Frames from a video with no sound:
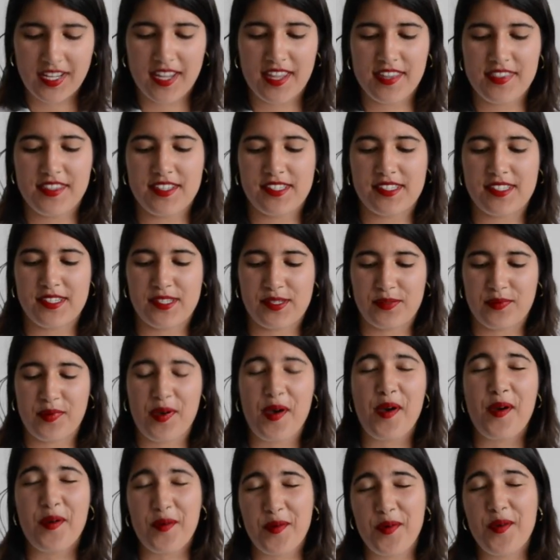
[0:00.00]
And this is
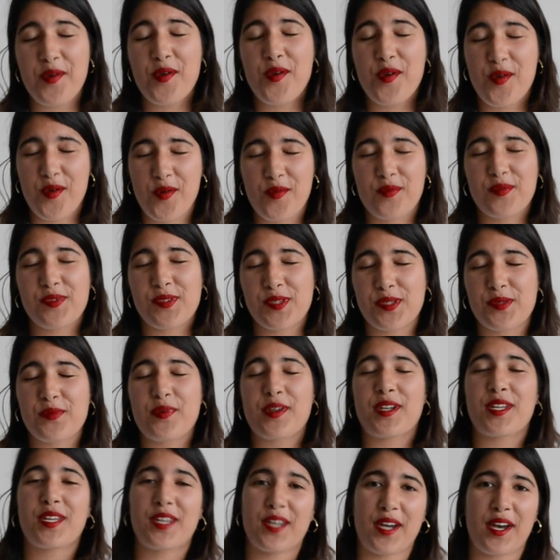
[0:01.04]

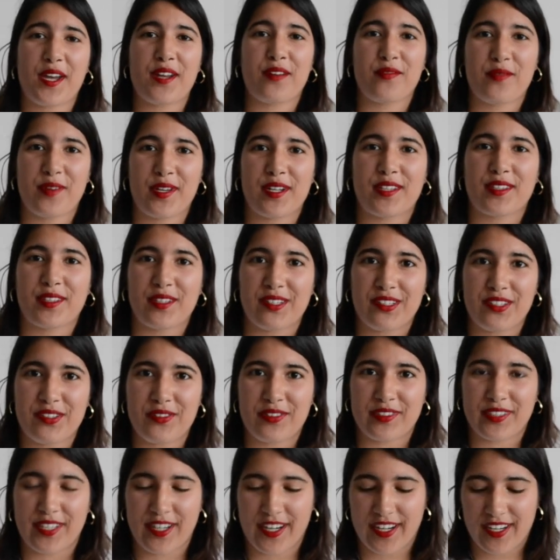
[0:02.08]
when he kind of went a little
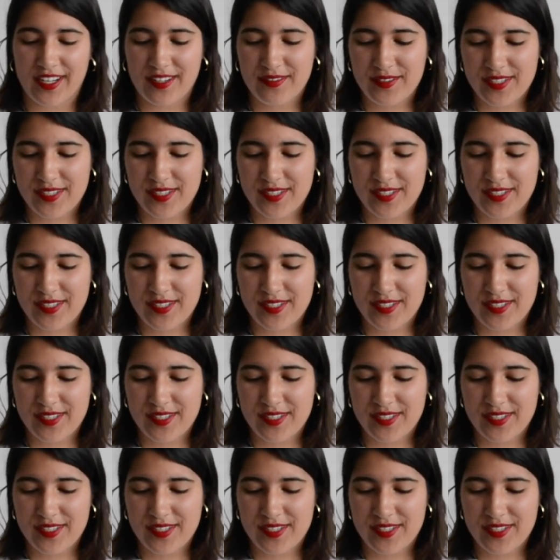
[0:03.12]
nuclear. He